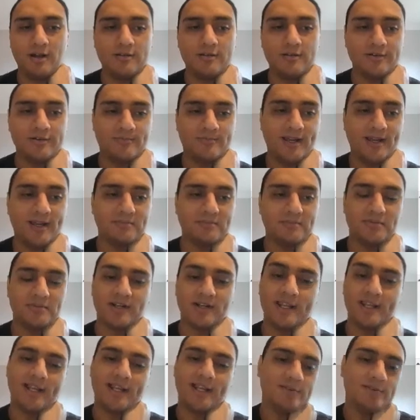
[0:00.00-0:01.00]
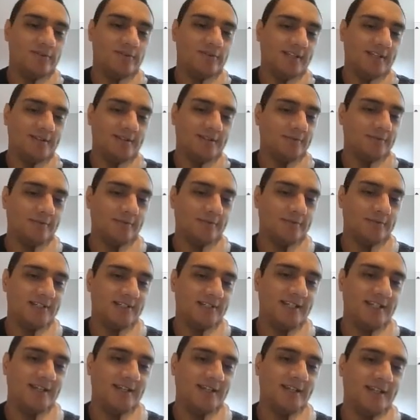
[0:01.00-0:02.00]
back, but I actually don't
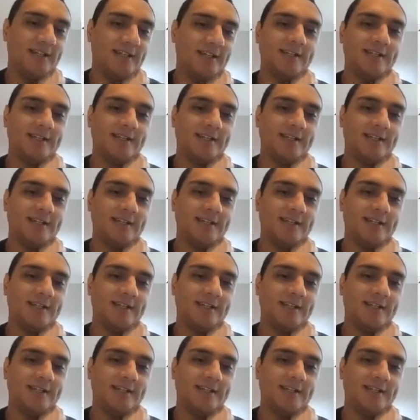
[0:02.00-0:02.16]
see,